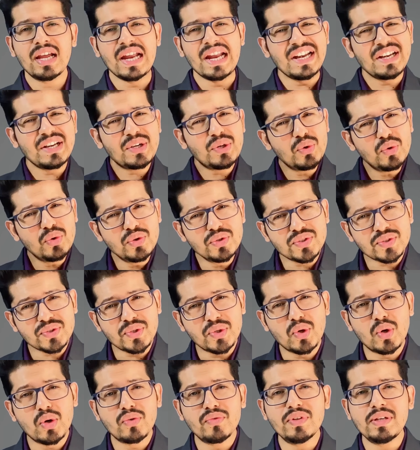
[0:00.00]
And too
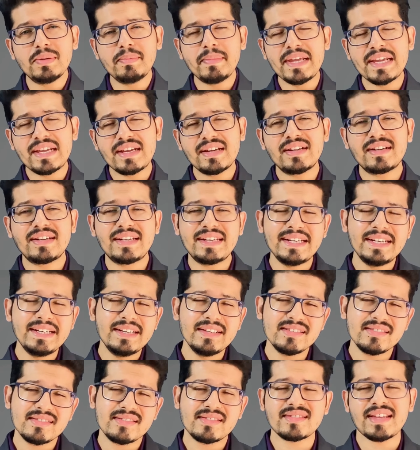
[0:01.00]
slow will make it
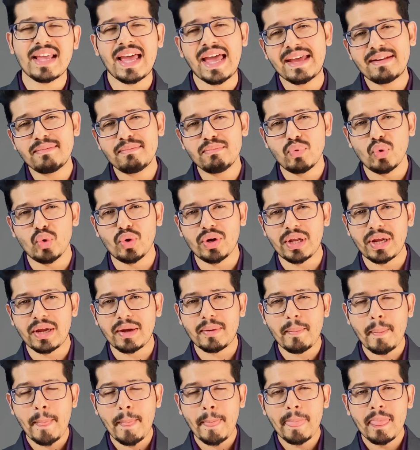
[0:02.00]
tedious and boring.
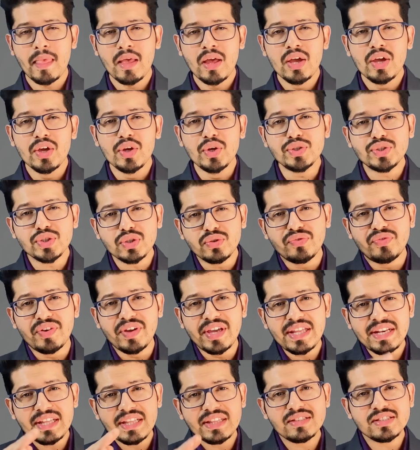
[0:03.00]
You should
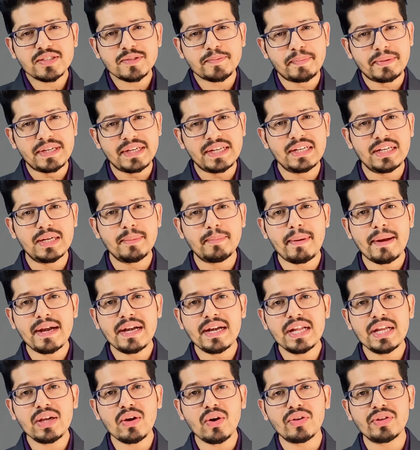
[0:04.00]
vary the speed
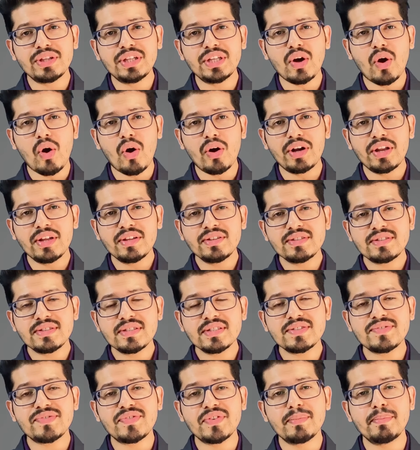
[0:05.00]
depending on the
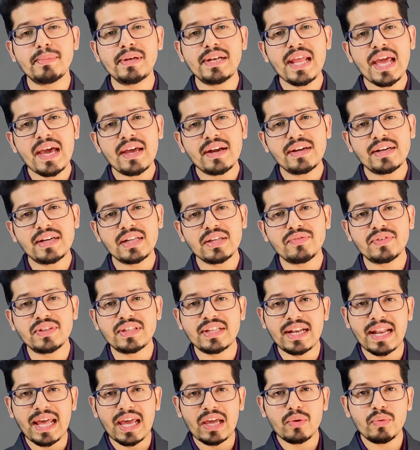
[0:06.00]
audience's familiarity with the
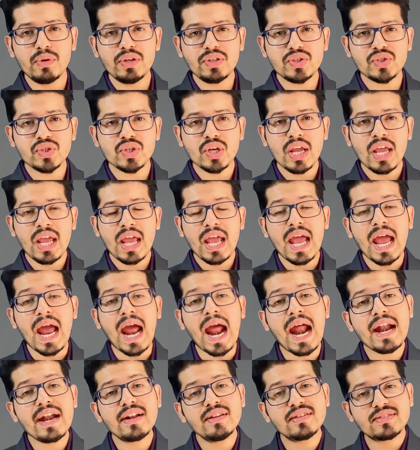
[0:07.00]
language
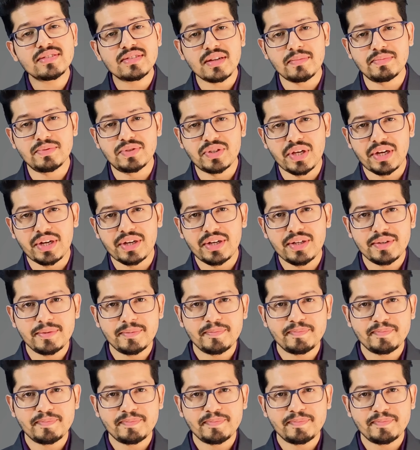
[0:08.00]
and the subject.